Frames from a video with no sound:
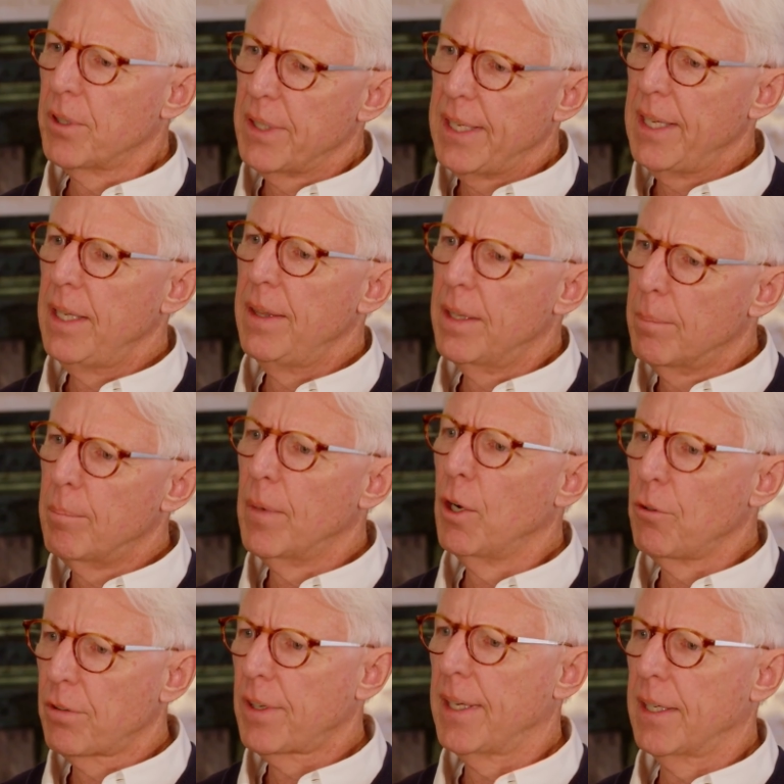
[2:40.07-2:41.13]
need the
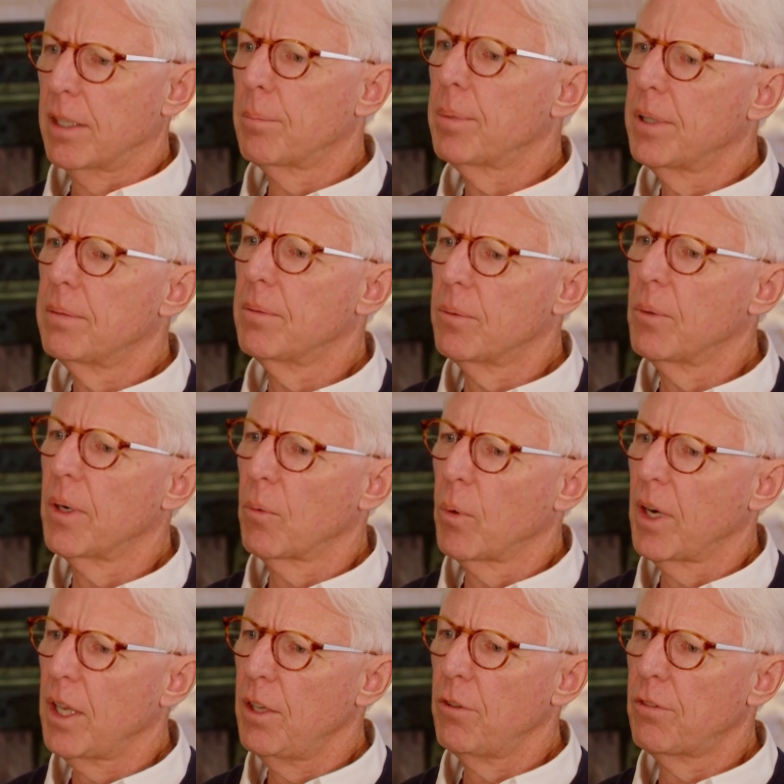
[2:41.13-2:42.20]
most help?
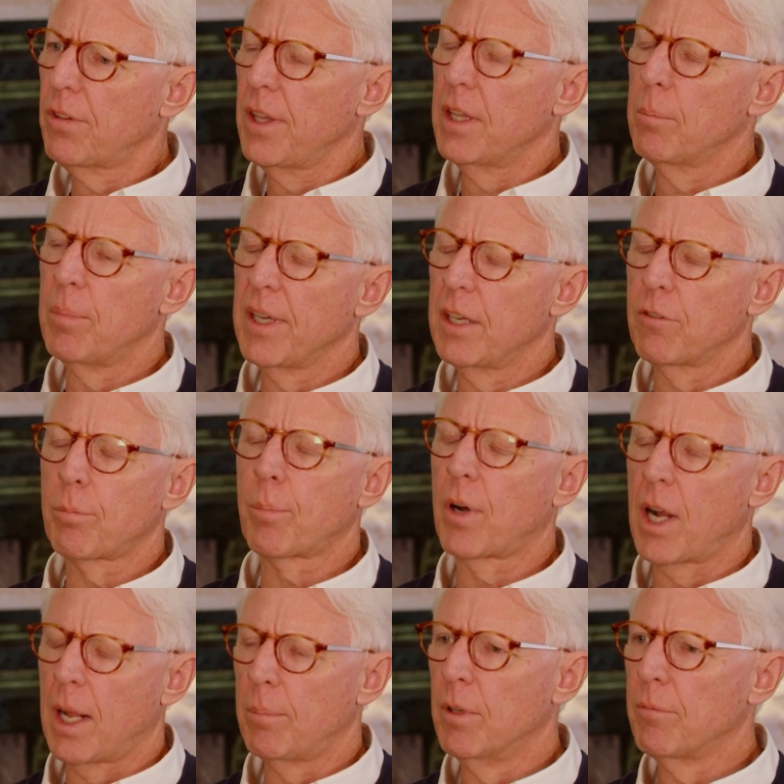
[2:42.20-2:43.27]
Where do you see the biggest
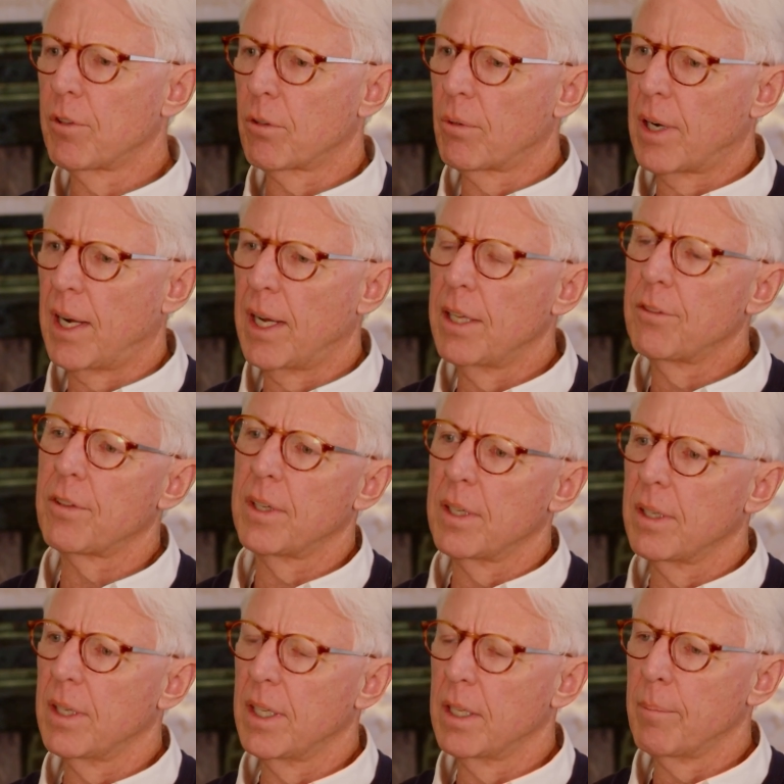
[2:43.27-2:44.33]
problems
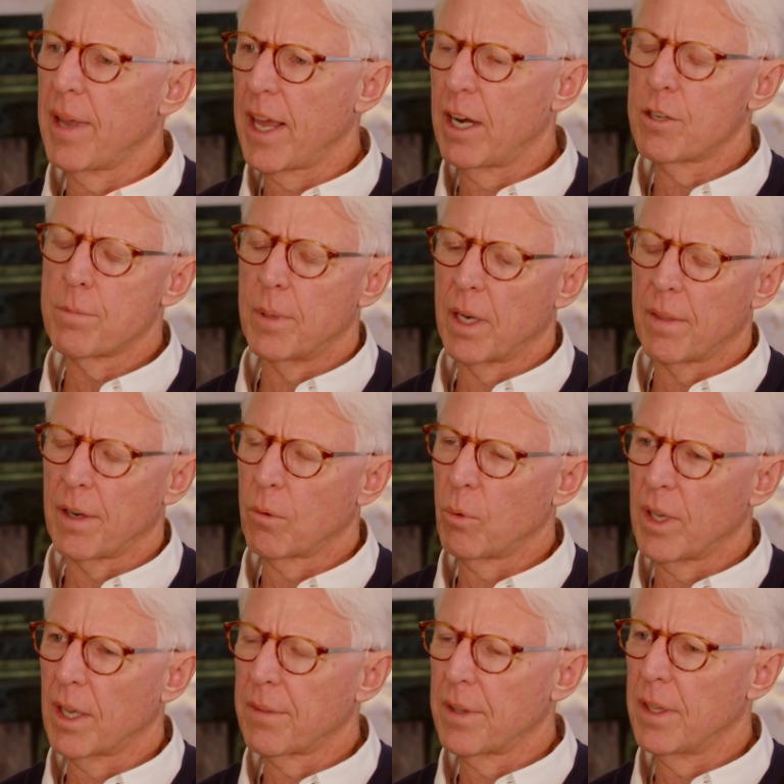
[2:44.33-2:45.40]
arising in the management of their
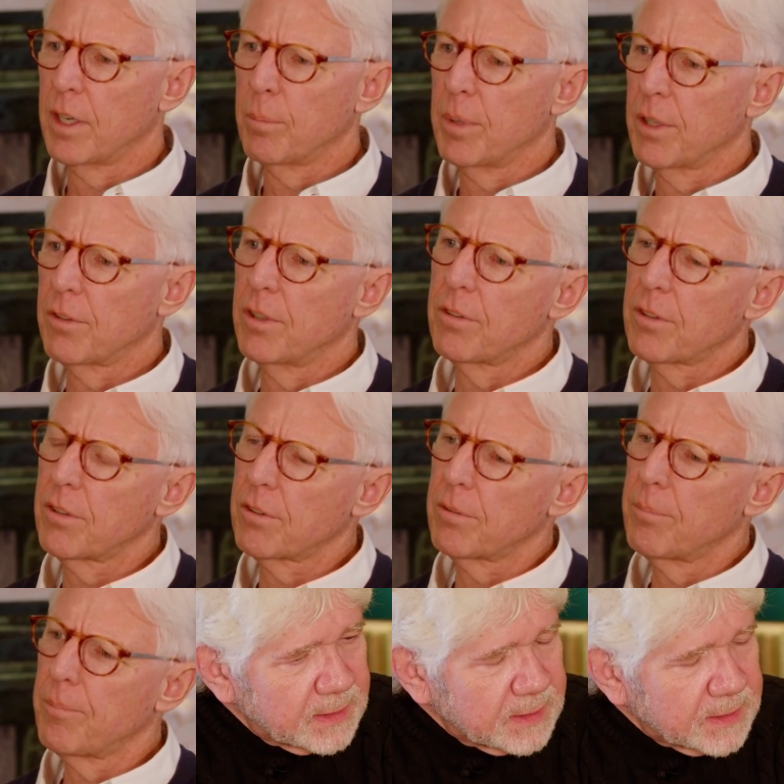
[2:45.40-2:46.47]
wealth and their
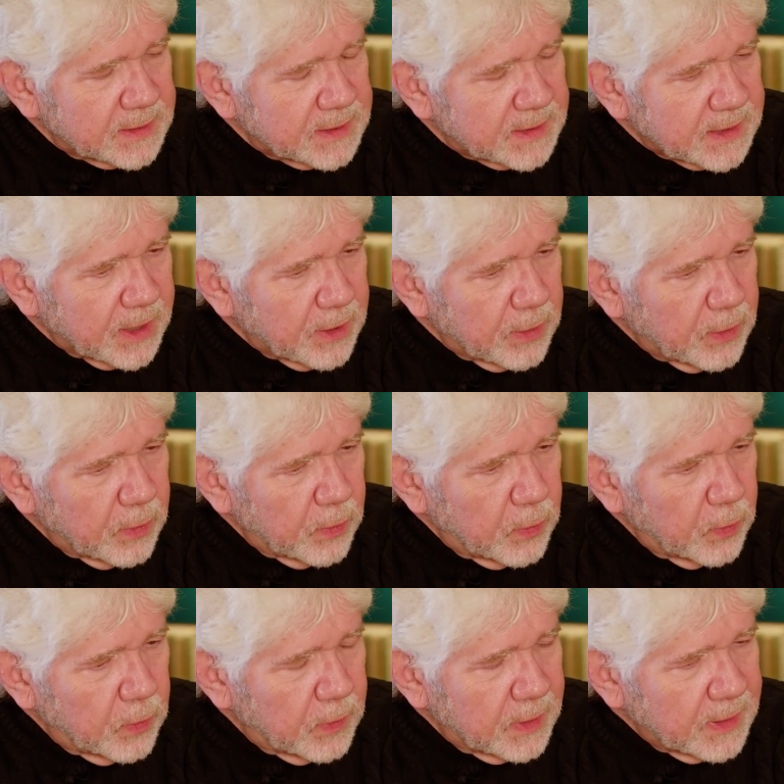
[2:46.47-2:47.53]
businesses?
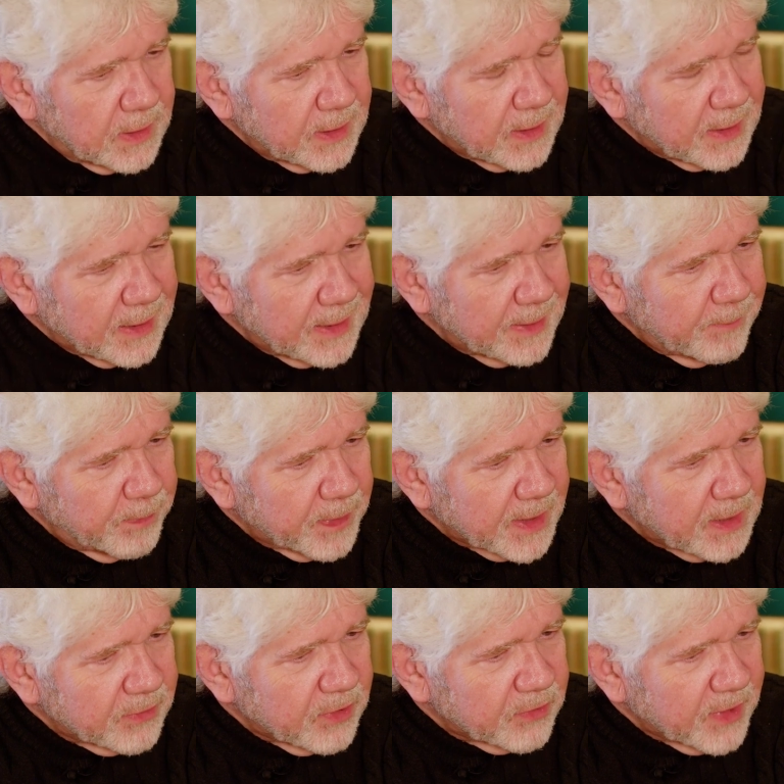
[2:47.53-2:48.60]
So,
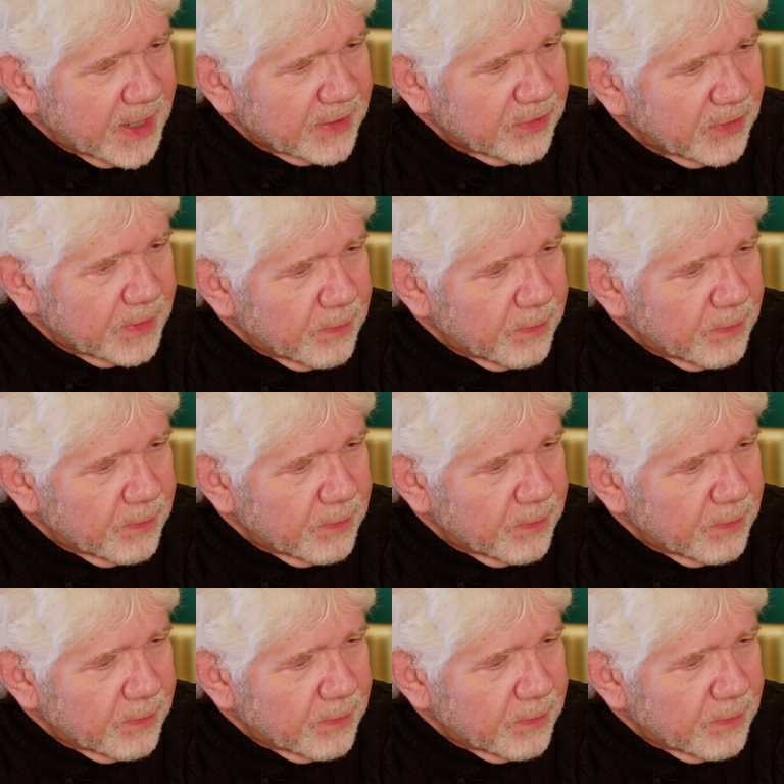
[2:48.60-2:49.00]
gosh, there's actually